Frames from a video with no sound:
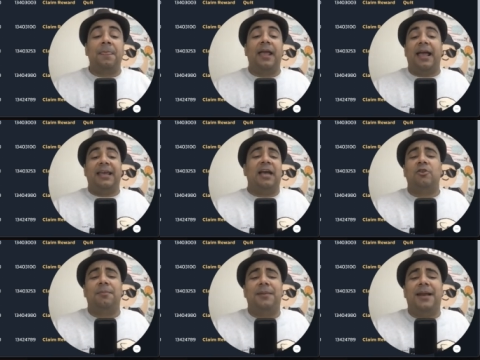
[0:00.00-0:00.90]
Again, I
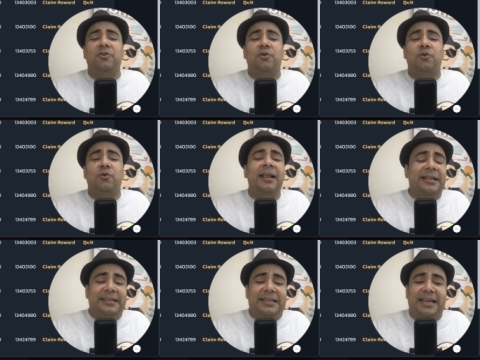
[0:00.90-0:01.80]
don't plan to
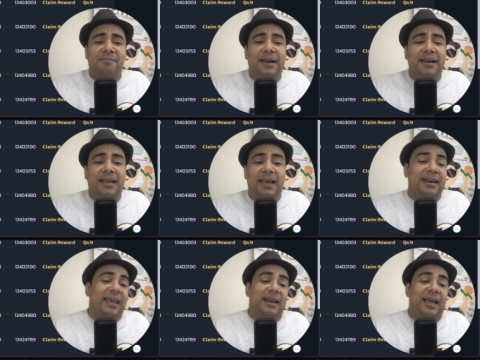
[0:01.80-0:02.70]
take this milk, and
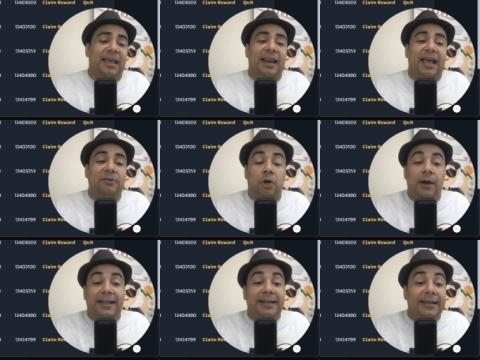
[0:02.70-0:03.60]
again, I can actually go
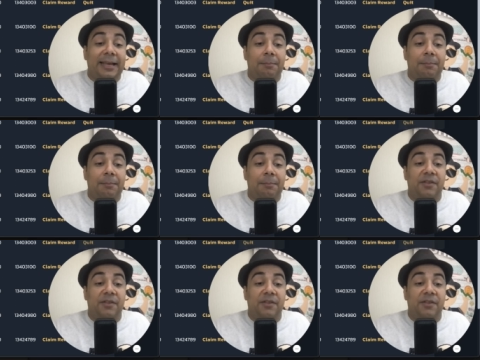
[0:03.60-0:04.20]
ahead and claim any of